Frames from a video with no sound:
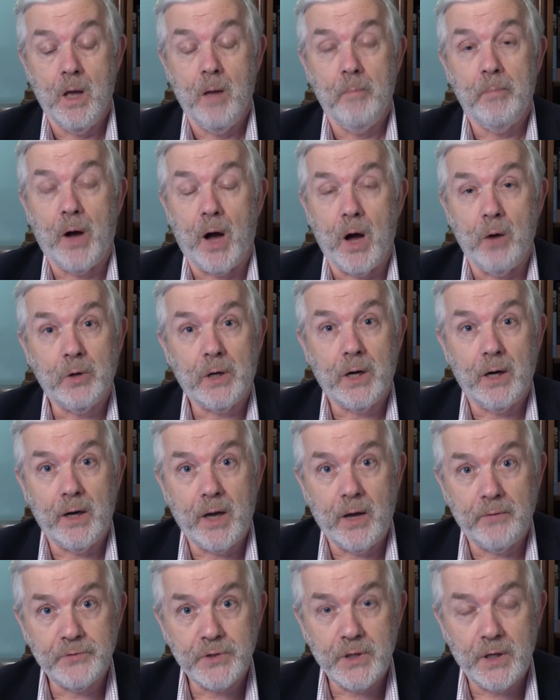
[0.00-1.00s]
But I would
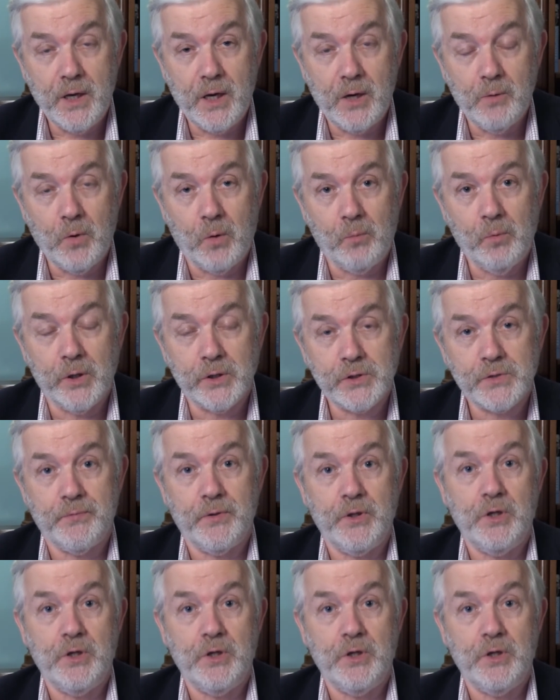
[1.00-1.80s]
love to hear what works for